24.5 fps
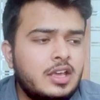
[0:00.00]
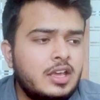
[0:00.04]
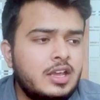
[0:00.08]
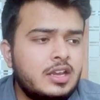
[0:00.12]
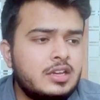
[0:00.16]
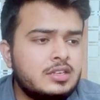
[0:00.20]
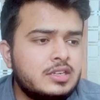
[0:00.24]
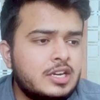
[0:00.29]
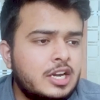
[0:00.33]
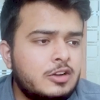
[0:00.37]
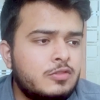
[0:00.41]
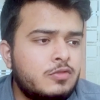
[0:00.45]

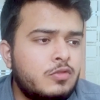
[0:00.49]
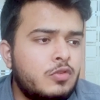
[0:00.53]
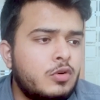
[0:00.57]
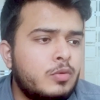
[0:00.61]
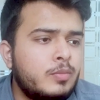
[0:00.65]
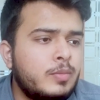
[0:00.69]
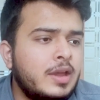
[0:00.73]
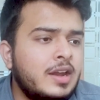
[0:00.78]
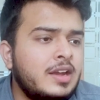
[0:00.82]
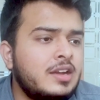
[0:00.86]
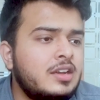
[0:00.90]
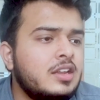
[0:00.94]
in that
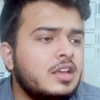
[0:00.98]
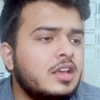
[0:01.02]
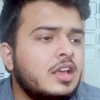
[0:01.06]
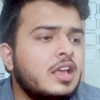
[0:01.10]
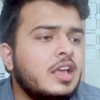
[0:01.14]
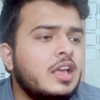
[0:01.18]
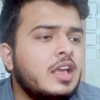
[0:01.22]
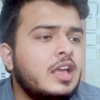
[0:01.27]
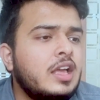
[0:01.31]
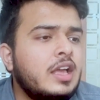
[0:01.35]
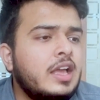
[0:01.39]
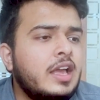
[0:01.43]
format
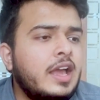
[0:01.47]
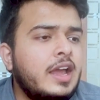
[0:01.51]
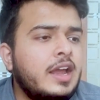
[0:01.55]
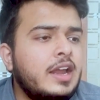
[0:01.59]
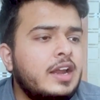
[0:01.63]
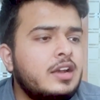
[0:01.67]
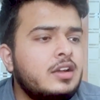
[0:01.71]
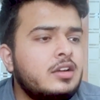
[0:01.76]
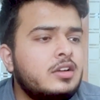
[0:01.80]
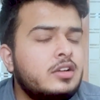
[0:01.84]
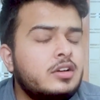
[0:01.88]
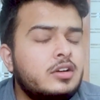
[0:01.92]

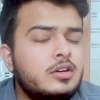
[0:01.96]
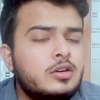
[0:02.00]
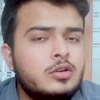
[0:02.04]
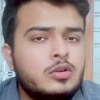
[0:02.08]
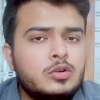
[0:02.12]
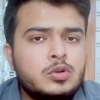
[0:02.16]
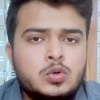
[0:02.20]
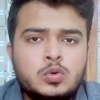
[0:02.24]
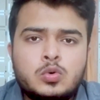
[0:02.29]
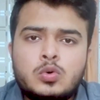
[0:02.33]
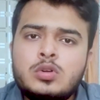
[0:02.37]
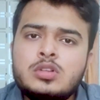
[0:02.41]
and uh,
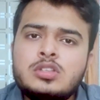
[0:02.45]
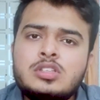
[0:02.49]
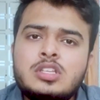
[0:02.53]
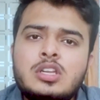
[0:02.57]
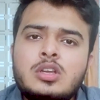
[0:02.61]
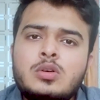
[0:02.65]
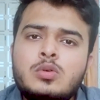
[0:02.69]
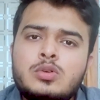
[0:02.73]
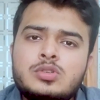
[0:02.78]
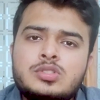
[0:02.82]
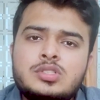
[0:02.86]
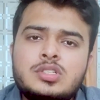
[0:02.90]
two or
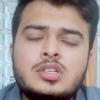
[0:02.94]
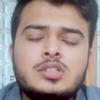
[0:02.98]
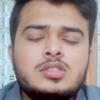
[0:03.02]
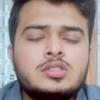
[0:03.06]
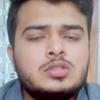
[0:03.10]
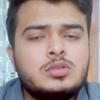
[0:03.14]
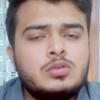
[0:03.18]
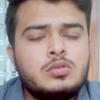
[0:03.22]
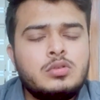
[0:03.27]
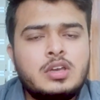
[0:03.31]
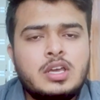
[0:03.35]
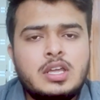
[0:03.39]
three
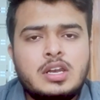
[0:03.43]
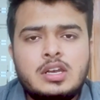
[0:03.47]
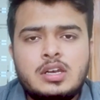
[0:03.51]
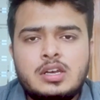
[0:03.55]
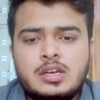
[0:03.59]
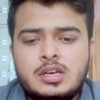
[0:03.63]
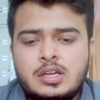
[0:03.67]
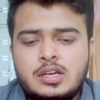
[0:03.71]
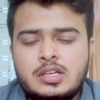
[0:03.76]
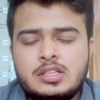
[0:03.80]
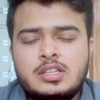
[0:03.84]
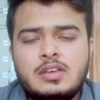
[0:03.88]
questions you
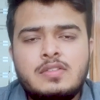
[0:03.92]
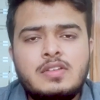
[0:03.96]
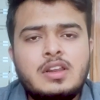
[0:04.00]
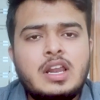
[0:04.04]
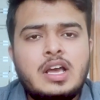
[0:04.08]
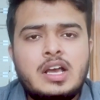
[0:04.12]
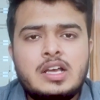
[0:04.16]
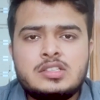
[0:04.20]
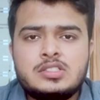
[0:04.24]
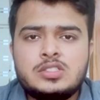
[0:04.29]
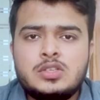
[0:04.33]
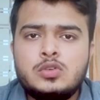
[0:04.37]
can uh, they will
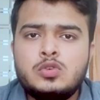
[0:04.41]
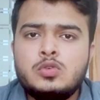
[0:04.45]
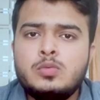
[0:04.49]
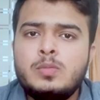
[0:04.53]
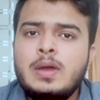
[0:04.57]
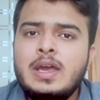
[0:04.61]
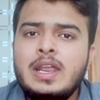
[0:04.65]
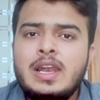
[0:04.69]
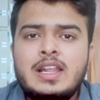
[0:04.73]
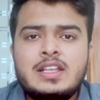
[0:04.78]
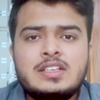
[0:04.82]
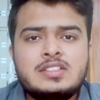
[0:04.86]
ask you to
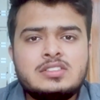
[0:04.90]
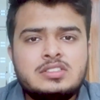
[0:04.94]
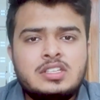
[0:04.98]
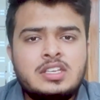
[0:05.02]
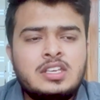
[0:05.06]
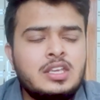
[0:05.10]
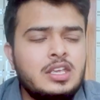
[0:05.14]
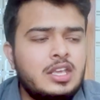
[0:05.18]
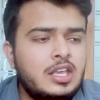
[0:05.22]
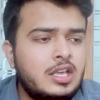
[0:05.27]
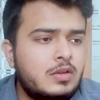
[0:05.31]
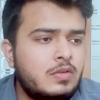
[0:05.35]
balance
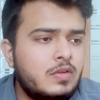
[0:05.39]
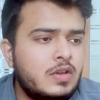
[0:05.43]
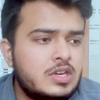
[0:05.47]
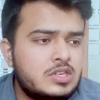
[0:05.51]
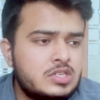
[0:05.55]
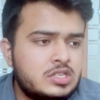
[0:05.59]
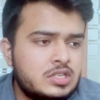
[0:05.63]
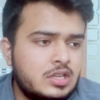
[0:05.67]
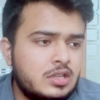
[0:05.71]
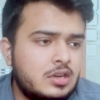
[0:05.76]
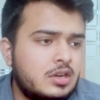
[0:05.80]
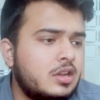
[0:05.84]
the
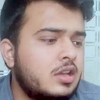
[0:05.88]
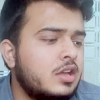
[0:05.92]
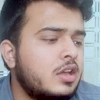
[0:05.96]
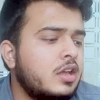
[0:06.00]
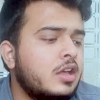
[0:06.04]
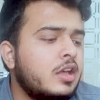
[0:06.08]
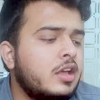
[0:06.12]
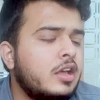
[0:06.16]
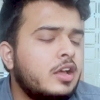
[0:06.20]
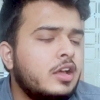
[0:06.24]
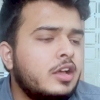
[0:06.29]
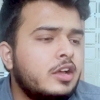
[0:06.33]
equation
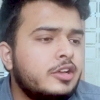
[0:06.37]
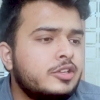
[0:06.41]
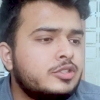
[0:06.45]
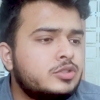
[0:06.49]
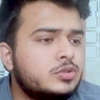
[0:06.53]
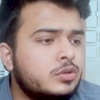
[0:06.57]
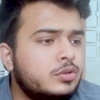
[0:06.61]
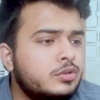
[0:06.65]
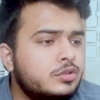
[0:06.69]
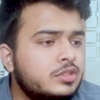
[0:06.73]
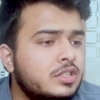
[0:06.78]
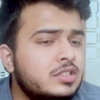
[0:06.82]

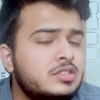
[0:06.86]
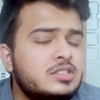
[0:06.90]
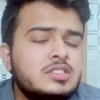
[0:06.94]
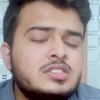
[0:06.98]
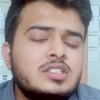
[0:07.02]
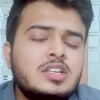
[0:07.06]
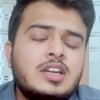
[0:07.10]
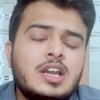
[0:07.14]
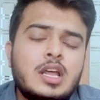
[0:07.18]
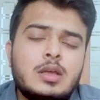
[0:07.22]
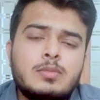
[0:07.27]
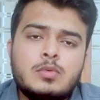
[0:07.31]
so this is
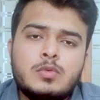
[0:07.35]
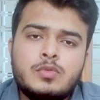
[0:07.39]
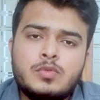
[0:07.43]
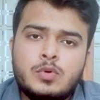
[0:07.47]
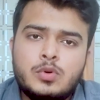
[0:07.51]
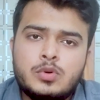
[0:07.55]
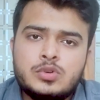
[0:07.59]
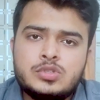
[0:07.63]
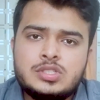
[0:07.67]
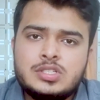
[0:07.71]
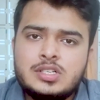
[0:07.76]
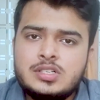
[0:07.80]
the type of
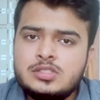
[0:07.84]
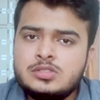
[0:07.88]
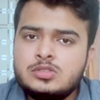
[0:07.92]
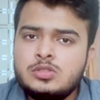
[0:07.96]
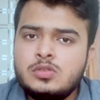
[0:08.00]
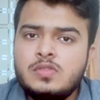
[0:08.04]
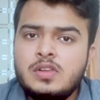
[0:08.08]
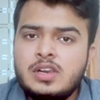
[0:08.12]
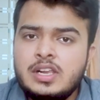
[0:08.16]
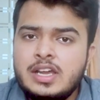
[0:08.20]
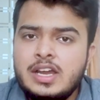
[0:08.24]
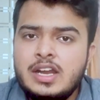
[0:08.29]
questions
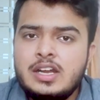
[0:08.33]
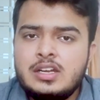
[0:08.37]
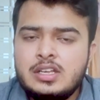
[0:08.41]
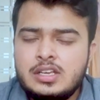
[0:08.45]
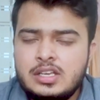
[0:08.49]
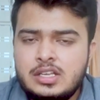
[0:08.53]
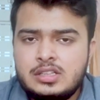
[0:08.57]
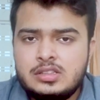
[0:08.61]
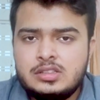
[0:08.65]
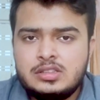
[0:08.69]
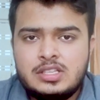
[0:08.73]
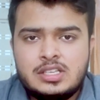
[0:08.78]
you will
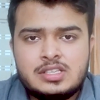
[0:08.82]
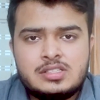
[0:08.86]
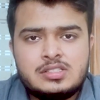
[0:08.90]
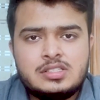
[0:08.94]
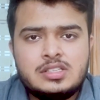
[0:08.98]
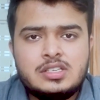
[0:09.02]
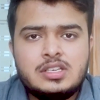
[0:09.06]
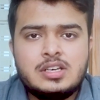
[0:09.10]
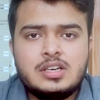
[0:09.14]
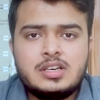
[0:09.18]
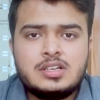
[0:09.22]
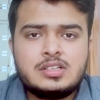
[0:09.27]
get in this
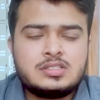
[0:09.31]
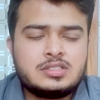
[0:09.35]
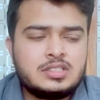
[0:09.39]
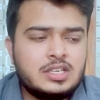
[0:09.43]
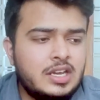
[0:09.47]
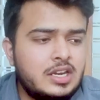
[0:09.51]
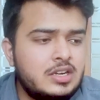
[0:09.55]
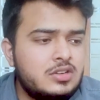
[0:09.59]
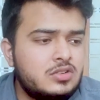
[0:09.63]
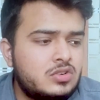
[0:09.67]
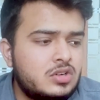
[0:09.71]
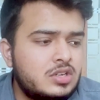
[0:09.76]
year's
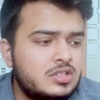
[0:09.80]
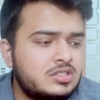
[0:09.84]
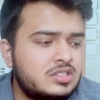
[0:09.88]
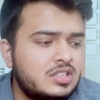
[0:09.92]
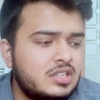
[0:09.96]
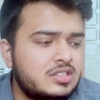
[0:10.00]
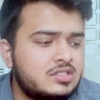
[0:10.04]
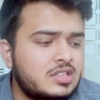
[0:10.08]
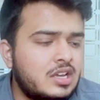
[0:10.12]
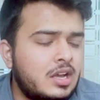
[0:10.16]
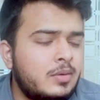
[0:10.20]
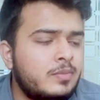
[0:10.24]
entrance
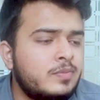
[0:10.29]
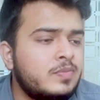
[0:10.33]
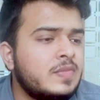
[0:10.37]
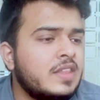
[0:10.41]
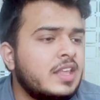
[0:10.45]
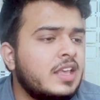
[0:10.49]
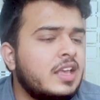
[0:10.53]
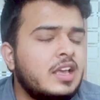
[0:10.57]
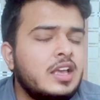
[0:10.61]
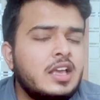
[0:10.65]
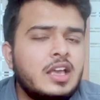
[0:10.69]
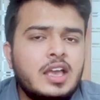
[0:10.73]
exam
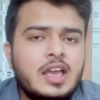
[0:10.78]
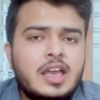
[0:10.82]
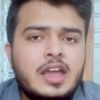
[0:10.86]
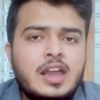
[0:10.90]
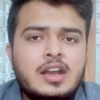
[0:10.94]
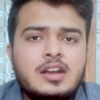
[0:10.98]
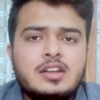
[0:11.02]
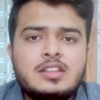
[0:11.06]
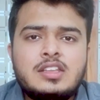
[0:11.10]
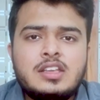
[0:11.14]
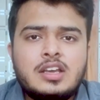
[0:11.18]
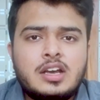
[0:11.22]

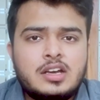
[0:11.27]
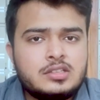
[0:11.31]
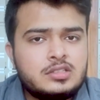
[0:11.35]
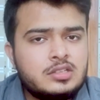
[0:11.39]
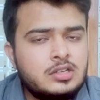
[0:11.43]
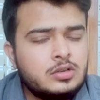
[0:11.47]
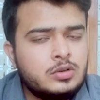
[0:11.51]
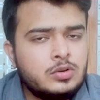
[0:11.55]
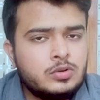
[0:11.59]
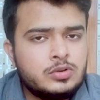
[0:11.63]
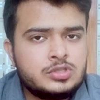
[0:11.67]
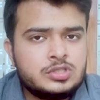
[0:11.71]
and the
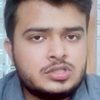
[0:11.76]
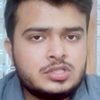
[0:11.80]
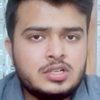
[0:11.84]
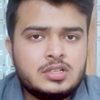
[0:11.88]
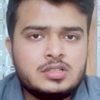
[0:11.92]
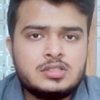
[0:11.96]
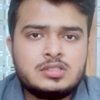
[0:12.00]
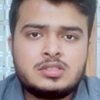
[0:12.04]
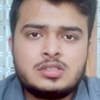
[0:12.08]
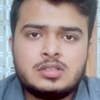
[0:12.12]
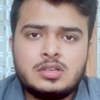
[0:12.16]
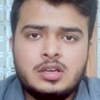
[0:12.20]
other
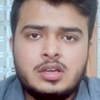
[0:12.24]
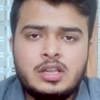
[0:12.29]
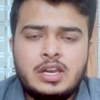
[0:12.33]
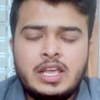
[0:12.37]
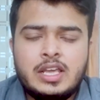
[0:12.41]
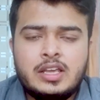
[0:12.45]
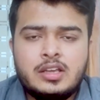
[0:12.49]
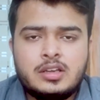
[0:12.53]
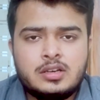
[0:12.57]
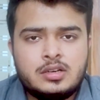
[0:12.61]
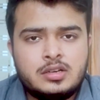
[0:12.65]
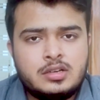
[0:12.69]
questions uh,
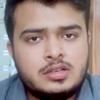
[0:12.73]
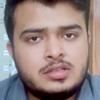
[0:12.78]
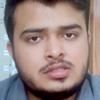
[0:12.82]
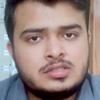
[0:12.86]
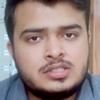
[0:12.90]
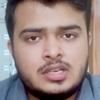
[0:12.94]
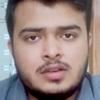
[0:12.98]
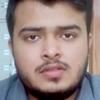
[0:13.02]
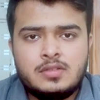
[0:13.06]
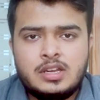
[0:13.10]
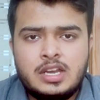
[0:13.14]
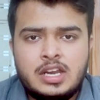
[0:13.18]
like uh,
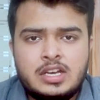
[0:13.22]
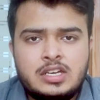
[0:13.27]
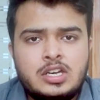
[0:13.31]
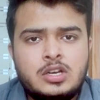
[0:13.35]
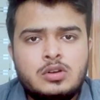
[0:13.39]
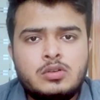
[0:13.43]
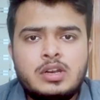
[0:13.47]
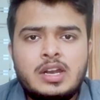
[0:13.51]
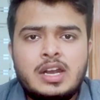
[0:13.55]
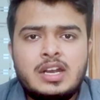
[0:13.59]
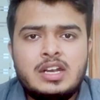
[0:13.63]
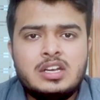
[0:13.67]
80
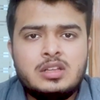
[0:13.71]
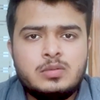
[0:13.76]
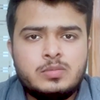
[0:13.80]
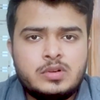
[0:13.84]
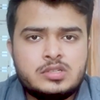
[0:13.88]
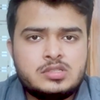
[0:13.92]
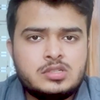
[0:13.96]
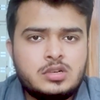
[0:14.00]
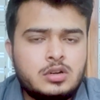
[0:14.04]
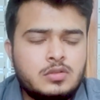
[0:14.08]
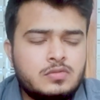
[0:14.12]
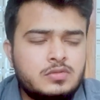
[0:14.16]
to 90
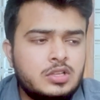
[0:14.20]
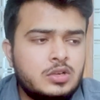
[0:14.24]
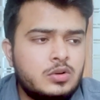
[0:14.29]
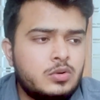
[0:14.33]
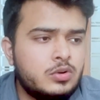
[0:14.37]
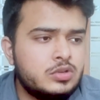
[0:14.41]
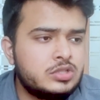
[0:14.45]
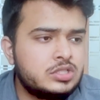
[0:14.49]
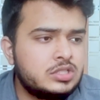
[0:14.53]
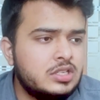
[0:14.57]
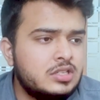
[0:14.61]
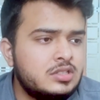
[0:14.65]
percent of the
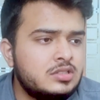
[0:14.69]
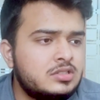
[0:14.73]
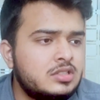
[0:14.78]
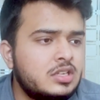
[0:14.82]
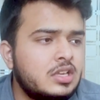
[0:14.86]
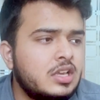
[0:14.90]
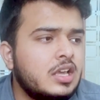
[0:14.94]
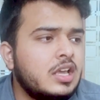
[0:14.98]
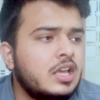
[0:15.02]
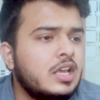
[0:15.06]
questions